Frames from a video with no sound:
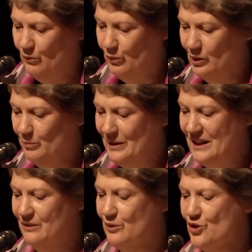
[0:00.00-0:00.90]
will
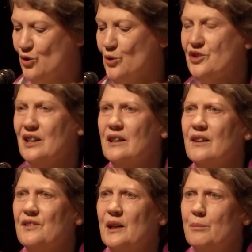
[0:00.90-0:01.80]
mean resourcing
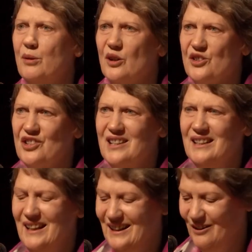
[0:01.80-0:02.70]
their
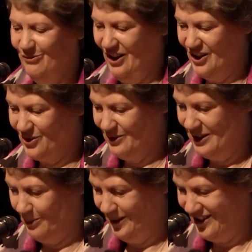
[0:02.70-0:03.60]
policy and advisory
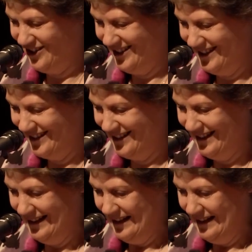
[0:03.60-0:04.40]
capacities,